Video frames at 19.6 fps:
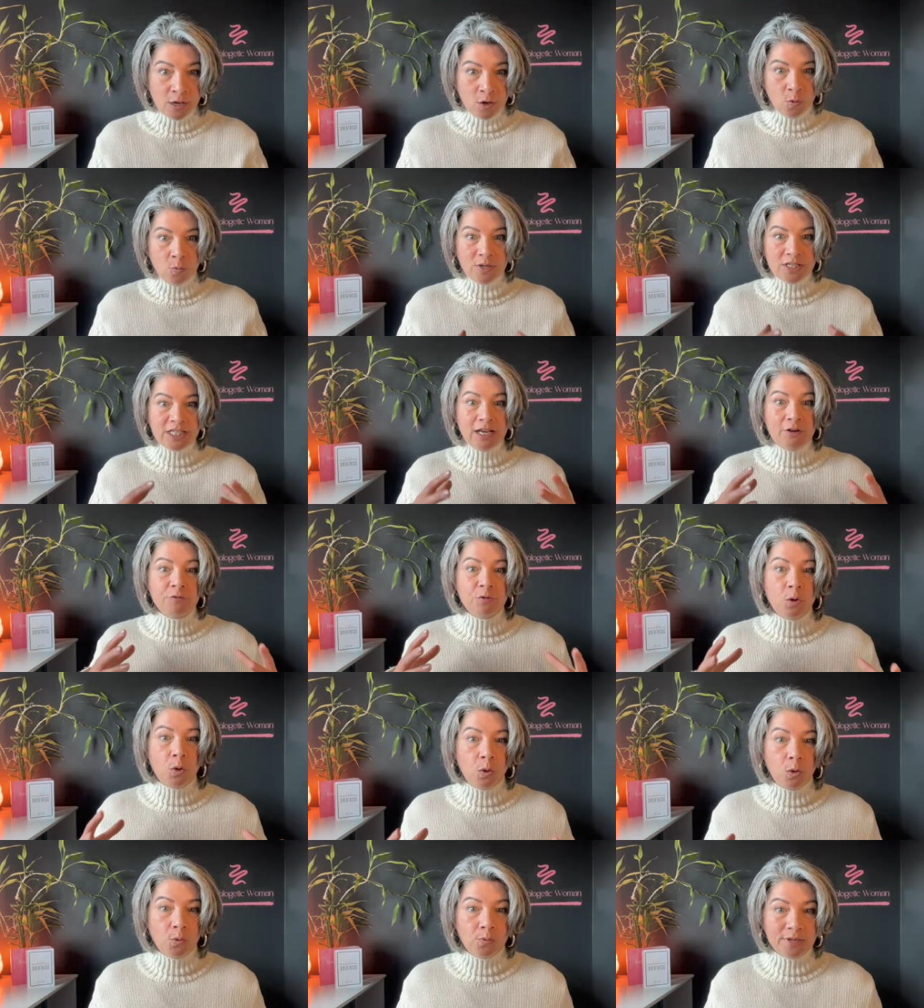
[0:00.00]
which have
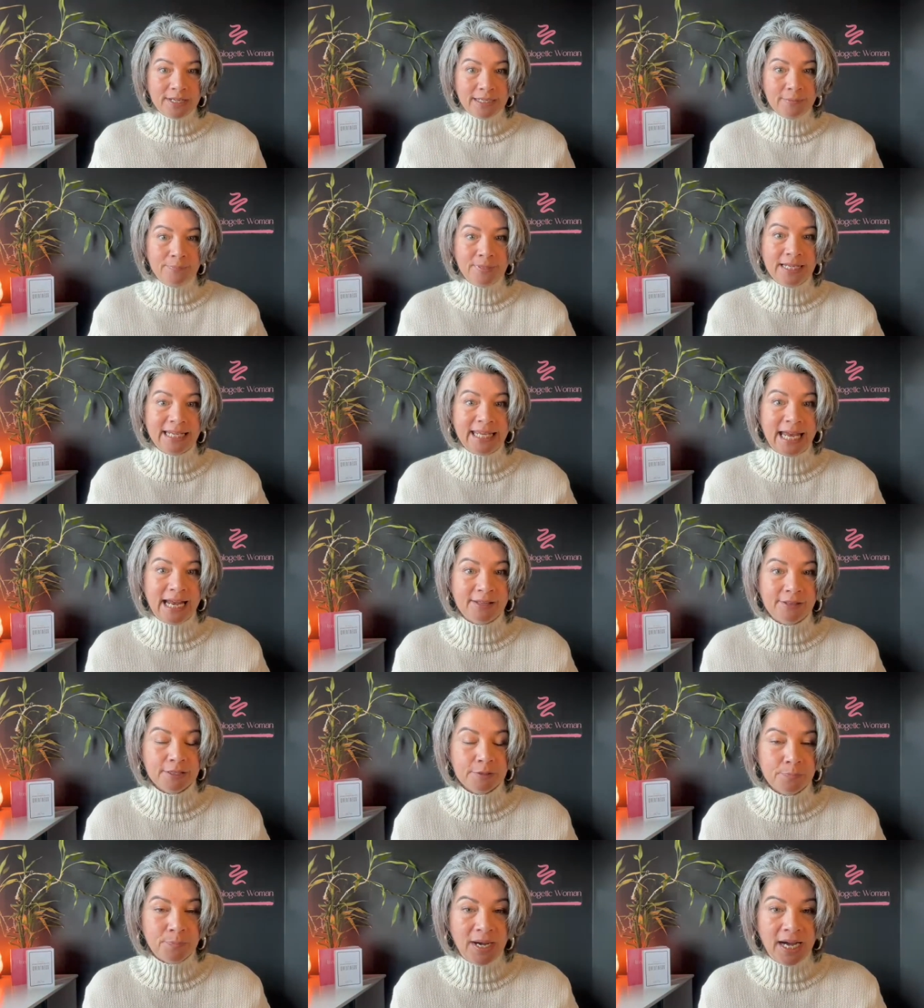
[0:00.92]
already been
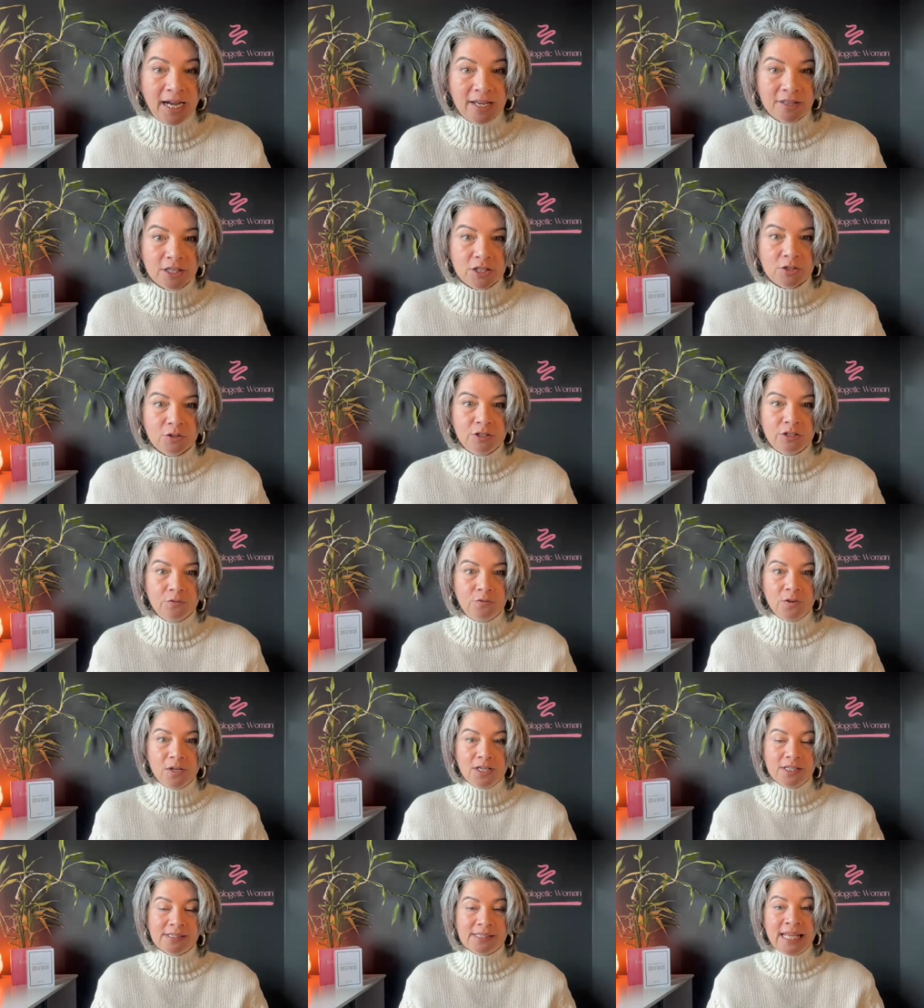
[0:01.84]
gathered by the
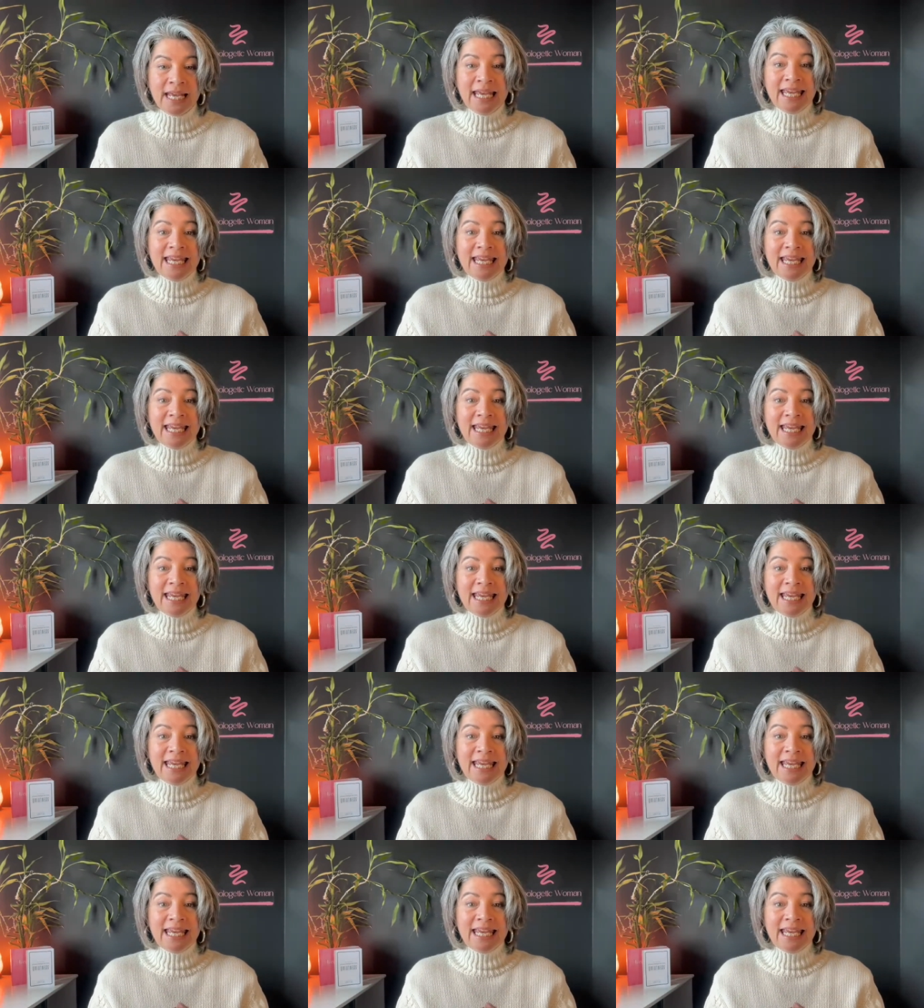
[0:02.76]
universe